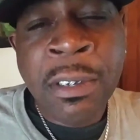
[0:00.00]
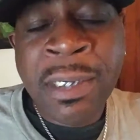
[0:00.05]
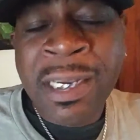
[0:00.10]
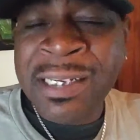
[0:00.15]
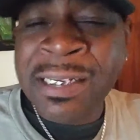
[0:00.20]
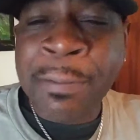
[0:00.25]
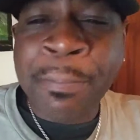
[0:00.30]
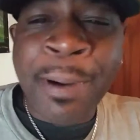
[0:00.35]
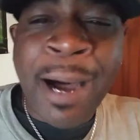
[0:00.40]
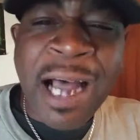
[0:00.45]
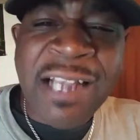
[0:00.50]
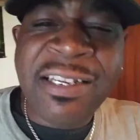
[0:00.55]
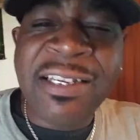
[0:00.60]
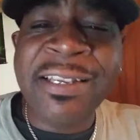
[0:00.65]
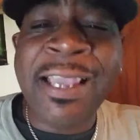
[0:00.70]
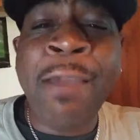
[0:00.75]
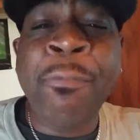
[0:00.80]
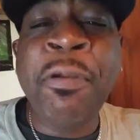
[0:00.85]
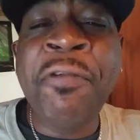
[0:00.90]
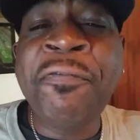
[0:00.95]
In the
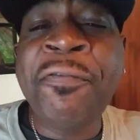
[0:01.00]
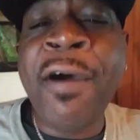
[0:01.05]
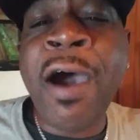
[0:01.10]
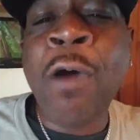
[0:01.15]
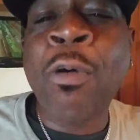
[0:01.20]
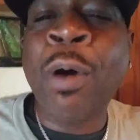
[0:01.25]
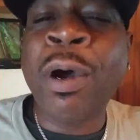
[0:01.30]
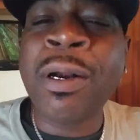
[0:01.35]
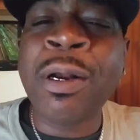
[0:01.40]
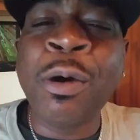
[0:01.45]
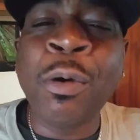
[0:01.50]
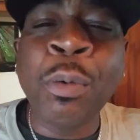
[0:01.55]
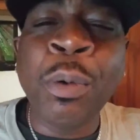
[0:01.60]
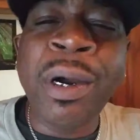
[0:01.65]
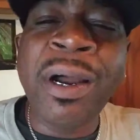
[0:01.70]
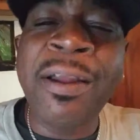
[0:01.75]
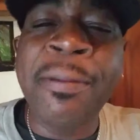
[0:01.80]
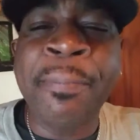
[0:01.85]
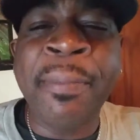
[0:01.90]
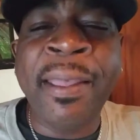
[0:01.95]
boxing game, we fought
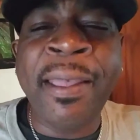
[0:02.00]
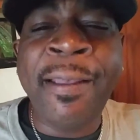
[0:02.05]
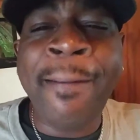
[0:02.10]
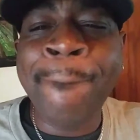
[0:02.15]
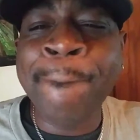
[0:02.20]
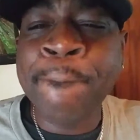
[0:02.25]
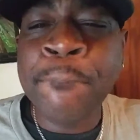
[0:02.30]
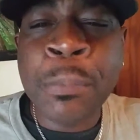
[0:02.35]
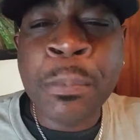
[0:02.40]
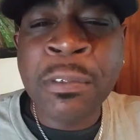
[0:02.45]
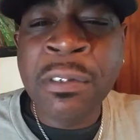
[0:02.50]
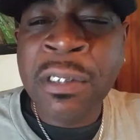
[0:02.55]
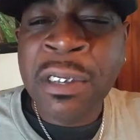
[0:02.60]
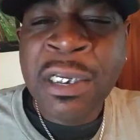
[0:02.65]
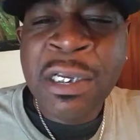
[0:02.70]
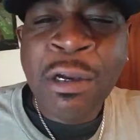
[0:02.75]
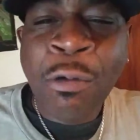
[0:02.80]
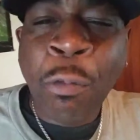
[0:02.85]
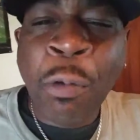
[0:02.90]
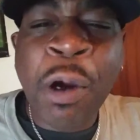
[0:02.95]
one-on-one, man.
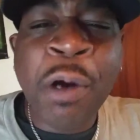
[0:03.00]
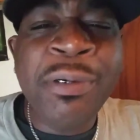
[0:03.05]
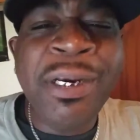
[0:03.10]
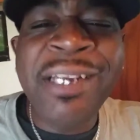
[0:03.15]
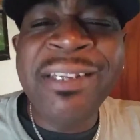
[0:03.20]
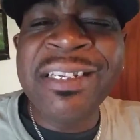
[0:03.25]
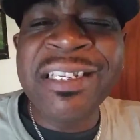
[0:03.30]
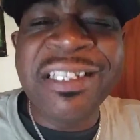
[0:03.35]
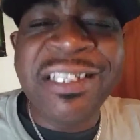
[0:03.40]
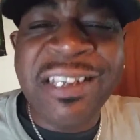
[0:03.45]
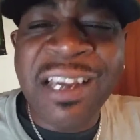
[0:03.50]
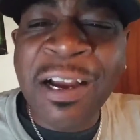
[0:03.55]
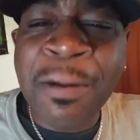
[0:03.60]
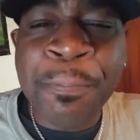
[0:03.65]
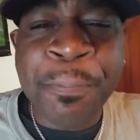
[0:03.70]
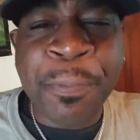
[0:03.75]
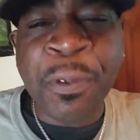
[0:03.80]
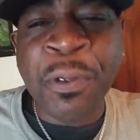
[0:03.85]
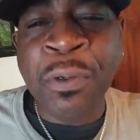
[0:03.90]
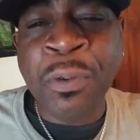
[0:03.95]
We don't need to
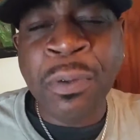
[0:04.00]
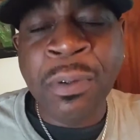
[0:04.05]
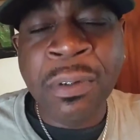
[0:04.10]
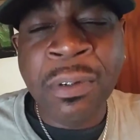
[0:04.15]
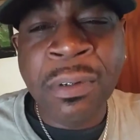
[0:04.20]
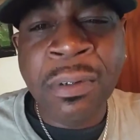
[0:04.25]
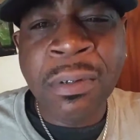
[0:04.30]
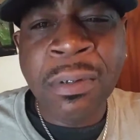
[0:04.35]
jump you.